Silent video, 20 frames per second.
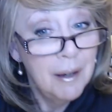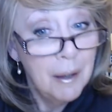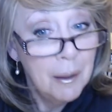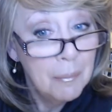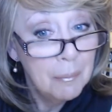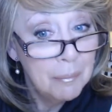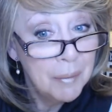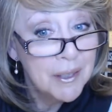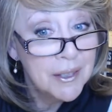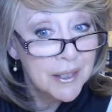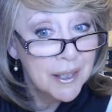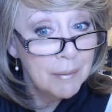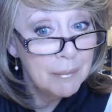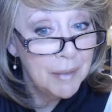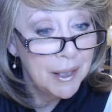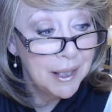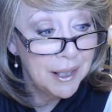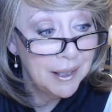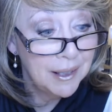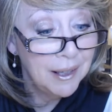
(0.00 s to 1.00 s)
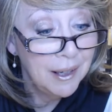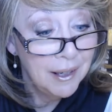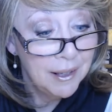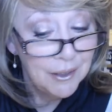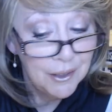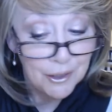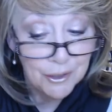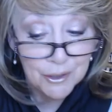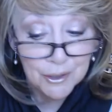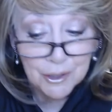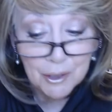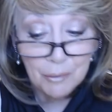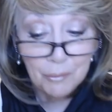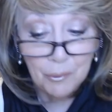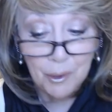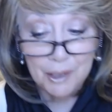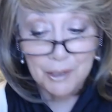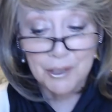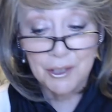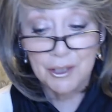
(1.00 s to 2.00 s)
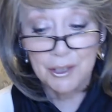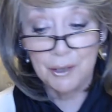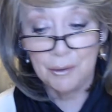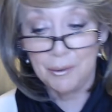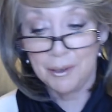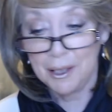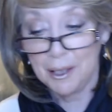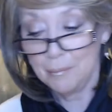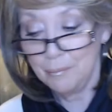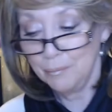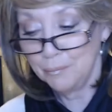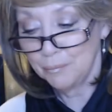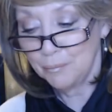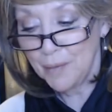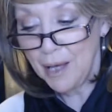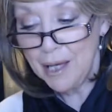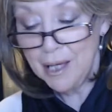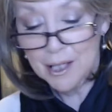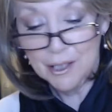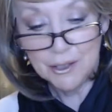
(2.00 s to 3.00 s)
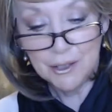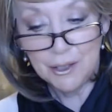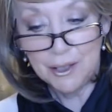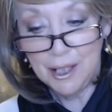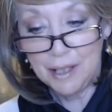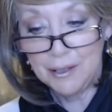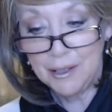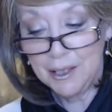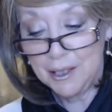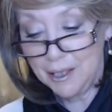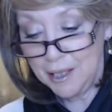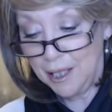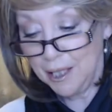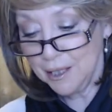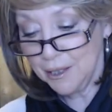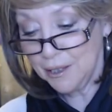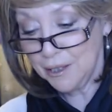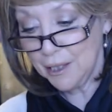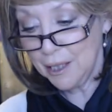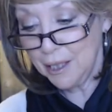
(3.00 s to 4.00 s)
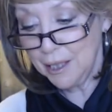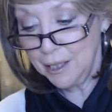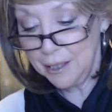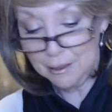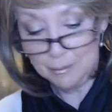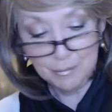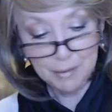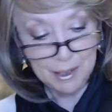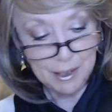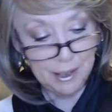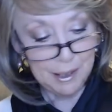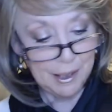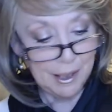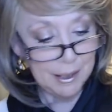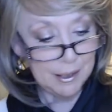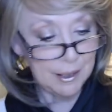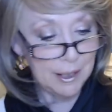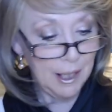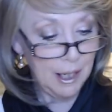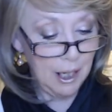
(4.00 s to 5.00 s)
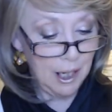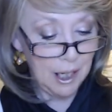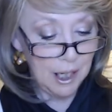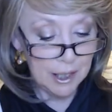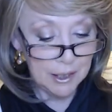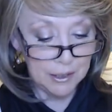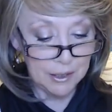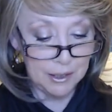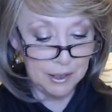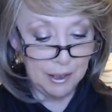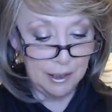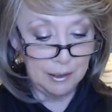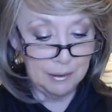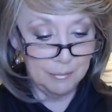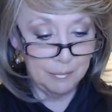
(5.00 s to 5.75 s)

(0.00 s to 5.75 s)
but somebody knows what to do with it. So then the next item that I got, and I lost it,